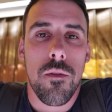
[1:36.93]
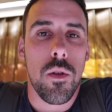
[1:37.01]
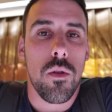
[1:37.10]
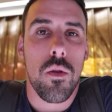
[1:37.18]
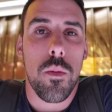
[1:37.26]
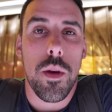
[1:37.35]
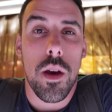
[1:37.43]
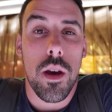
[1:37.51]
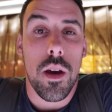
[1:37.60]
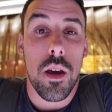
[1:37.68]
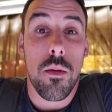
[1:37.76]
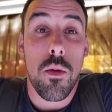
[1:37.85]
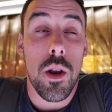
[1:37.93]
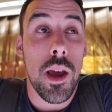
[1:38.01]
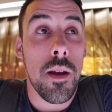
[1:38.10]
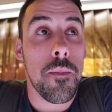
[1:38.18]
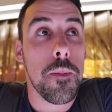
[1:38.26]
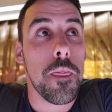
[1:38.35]
Fieldtopia
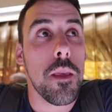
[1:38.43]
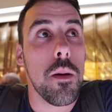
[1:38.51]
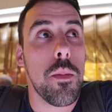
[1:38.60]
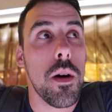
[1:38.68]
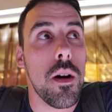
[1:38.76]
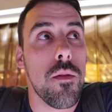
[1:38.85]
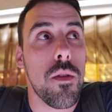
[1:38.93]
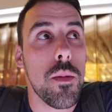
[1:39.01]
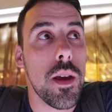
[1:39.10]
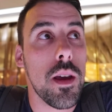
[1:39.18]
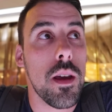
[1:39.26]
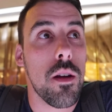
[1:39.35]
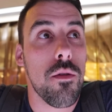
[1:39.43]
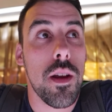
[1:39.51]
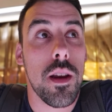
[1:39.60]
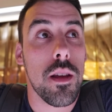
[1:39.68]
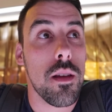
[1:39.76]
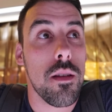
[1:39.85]
community. But for me, GRiD,